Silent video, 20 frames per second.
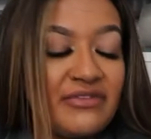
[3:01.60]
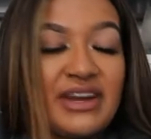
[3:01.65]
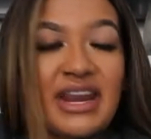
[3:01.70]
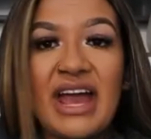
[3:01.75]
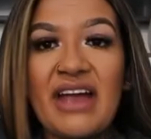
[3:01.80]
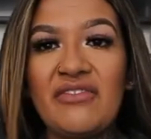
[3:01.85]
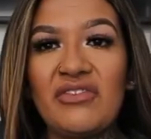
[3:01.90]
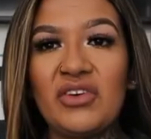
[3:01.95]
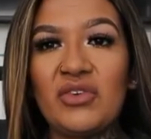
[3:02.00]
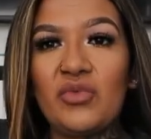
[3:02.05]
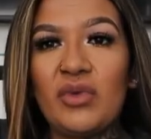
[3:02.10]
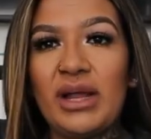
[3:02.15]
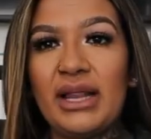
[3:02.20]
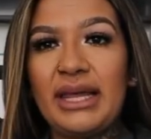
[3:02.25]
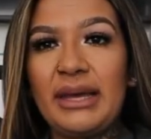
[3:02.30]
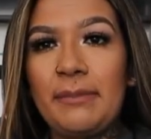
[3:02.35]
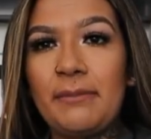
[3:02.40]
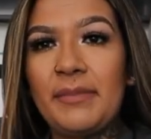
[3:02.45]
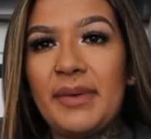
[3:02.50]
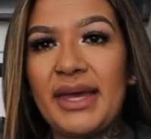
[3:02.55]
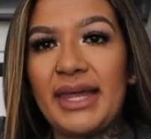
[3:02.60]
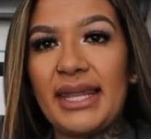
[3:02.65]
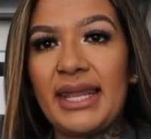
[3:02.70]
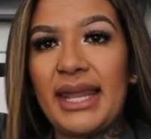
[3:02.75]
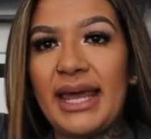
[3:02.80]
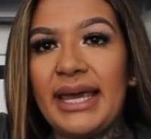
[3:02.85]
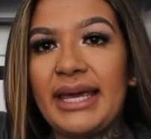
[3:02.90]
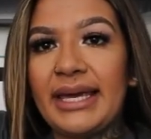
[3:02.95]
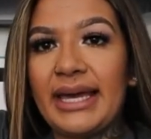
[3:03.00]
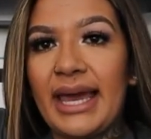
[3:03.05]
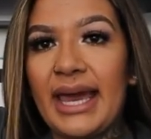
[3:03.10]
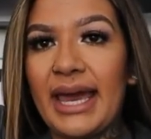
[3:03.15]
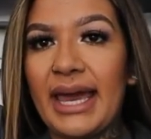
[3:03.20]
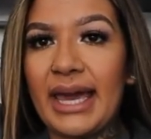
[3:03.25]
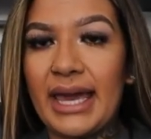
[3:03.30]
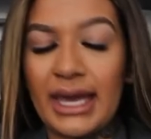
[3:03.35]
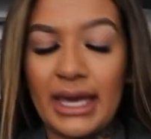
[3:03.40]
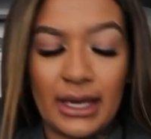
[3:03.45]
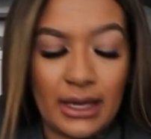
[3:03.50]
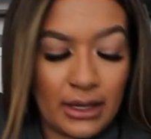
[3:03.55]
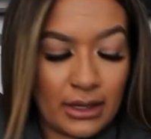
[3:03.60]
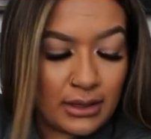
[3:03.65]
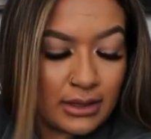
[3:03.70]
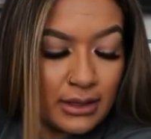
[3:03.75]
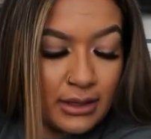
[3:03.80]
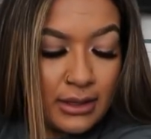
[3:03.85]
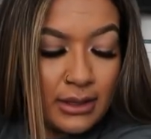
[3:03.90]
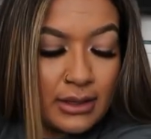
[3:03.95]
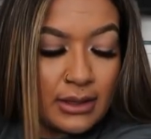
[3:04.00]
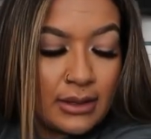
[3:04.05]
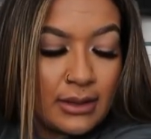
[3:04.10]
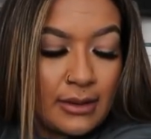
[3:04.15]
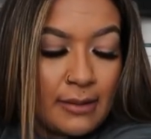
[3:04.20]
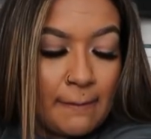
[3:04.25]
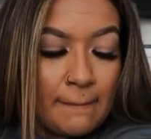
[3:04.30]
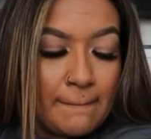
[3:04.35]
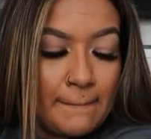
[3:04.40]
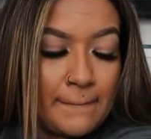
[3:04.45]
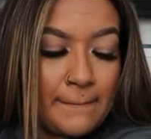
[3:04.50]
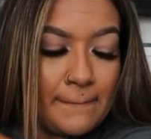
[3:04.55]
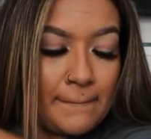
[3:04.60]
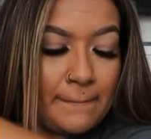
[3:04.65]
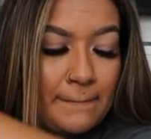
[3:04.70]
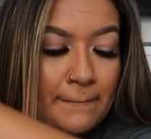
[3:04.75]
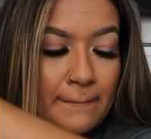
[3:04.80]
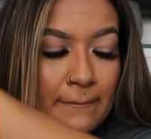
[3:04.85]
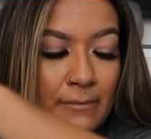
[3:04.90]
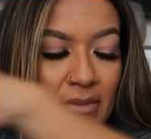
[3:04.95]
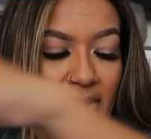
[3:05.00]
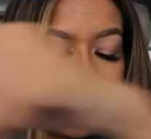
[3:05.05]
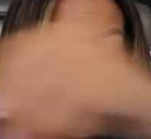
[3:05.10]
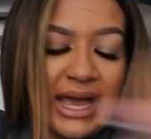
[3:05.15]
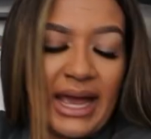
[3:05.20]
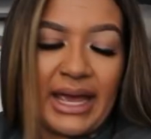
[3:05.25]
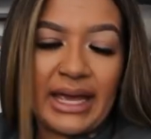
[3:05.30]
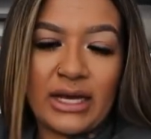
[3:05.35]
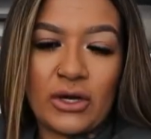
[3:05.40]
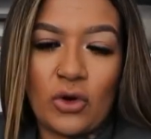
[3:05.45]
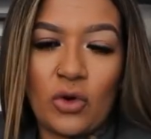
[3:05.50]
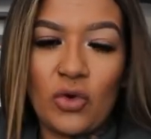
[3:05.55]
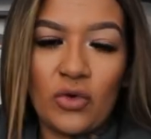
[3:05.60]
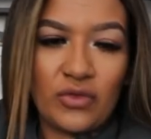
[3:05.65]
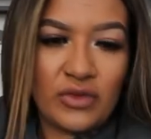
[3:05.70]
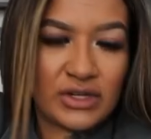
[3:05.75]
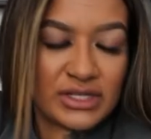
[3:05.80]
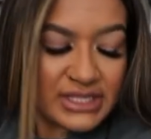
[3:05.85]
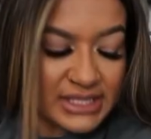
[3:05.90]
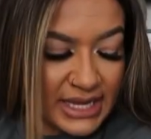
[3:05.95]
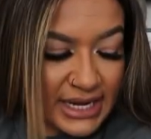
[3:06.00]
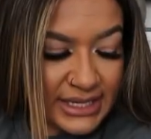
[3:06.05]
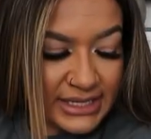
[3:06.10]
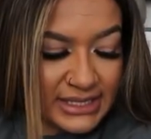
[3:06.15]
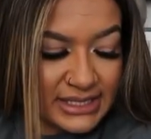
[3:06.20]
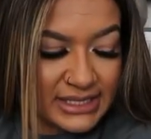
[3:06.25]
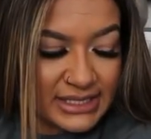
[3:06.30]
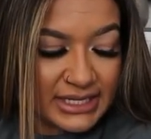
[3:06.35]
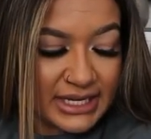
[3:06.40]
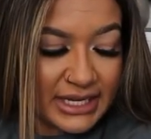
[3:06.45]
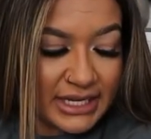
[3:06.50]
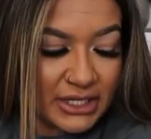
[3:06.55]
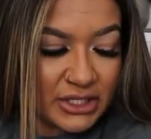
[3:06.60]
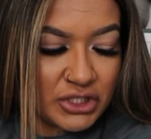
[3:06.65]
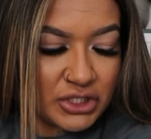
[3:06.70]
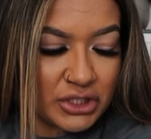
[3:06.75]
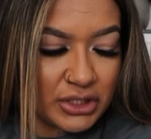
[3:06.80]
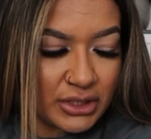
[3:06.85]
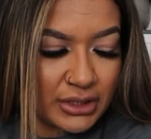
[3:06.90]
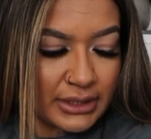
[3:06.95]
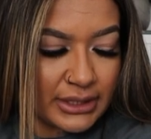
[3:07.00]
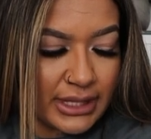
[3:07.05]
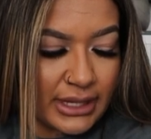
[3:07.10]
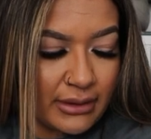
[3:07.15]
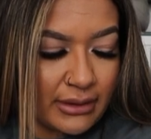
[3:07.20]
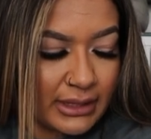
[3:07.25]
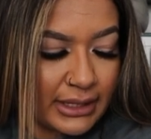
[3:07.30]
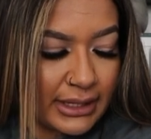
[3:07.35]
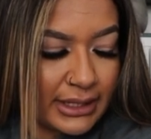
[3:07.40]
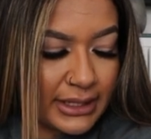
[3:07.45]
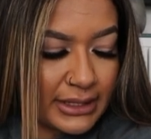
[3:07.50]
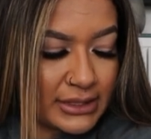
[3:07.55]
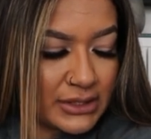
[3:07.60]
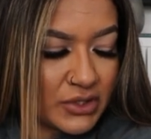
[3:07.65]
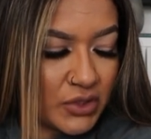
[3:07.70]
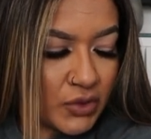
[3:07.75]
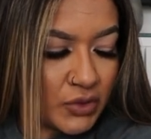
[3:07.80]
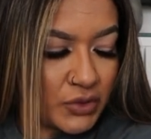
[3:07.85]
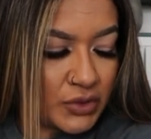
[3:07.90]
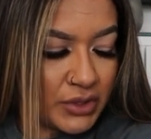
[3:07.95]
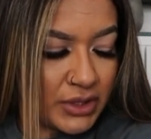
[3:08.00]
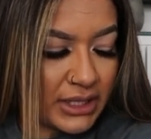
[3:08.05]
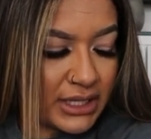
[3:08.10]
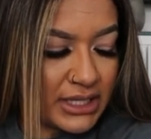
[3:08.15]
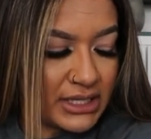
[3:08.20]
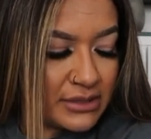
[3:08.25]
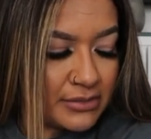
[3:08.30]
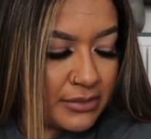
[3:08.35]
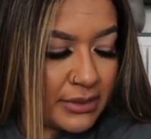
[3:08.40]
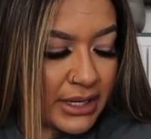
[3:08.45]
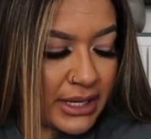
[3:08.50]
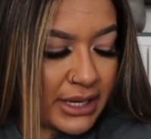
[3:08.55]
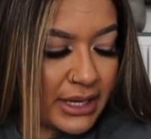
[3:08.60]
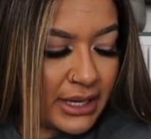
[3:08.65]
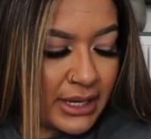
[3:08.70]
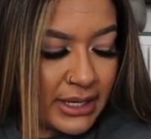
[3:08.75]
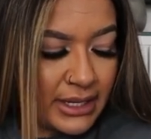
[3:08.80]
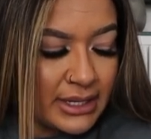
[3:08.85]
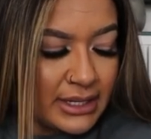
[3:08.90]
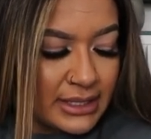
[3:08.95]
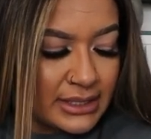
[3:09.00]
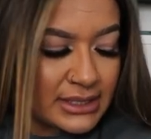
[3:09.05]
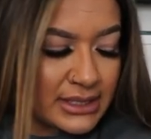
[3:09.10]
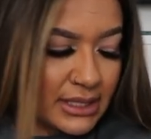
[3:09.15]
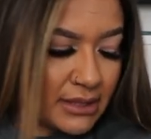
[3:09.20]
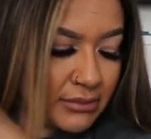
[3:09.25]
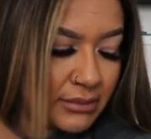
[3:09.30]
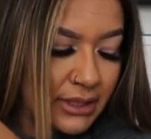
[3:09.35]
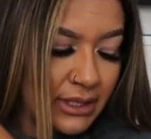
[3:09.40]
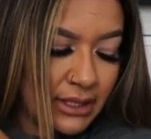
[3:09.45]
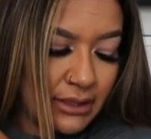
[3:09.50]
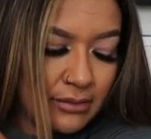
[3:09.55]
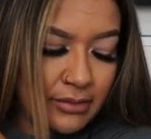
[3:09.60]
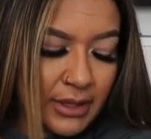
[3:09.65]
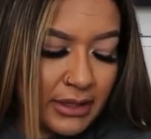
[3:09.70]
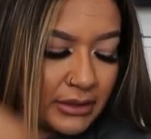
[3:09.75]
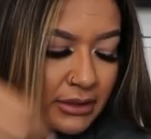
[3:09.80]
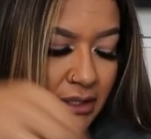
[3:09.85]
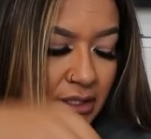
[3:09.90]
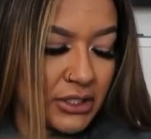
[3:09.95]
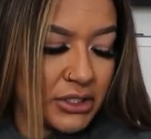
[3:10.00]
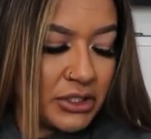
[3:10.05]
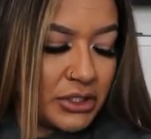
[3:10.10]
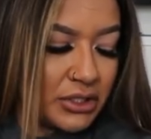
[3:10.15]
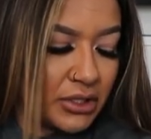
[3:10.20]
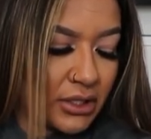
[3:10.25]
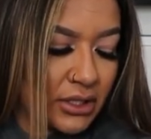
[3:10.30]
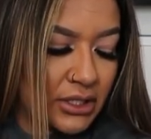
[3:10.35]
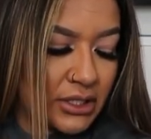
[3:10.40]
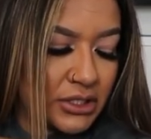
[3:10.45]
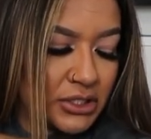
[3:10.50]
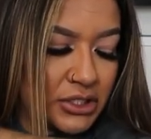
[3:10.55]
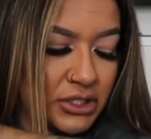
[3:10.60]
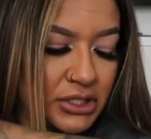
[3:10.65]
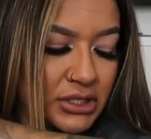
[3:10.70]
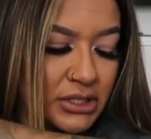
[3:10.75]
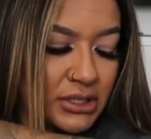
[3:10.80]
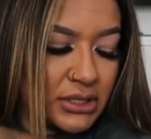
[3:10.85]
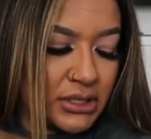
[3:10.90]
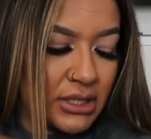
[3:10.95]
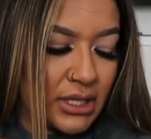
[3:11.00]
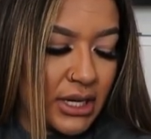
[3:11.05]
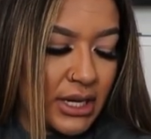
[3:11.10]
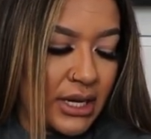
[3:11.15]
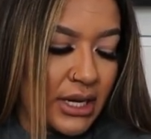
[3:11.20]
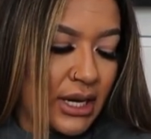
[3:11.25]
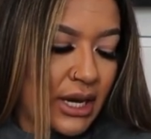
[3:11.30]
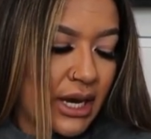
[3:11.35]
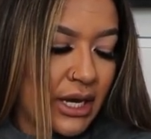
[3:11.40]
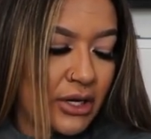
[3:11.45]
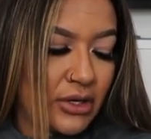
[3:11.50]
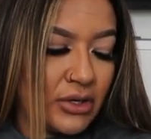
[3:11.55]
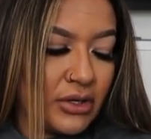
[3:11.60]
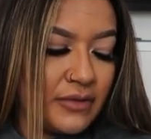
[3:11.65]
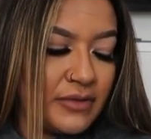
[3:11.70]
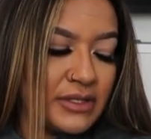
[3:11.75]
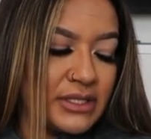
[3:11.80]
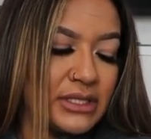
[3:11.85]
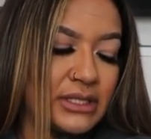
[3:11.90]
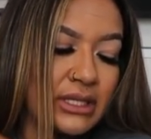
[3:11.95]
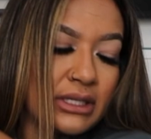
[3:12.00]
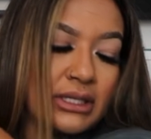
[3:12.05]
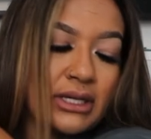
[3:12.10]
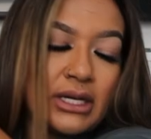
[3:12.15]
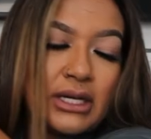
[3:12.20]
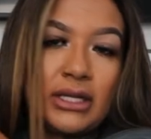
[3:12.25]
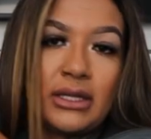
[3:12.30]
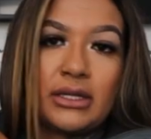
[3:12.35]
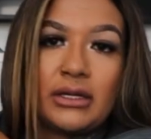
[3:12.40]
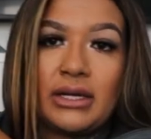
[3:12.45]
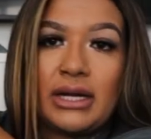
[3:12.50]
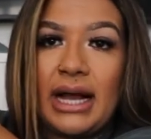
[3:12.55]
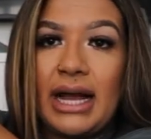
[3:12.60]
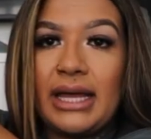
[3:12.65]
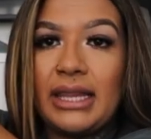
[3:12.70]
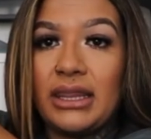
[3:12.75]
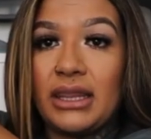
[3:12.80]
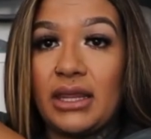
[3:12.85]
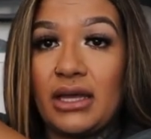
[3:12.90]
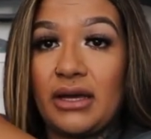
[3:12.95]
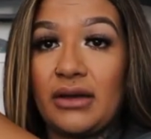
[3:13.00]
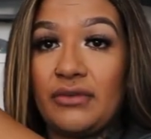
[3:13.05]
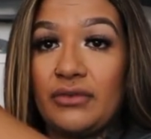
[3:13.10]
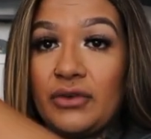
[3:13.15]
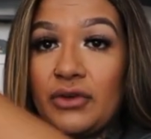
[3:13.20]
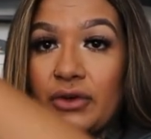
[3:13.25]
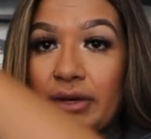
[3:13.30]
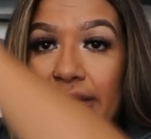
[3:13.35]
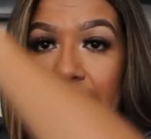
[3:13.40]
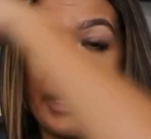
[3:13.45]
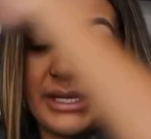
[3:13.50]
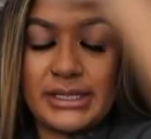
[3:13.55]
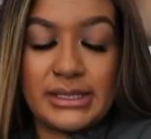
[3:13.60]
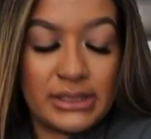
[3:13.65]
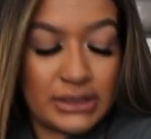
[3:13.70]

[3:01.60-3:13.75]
never really been like a like oversized t-shirt gal like i told you guys but something about this shirt is just i don't know if it's the color i love grays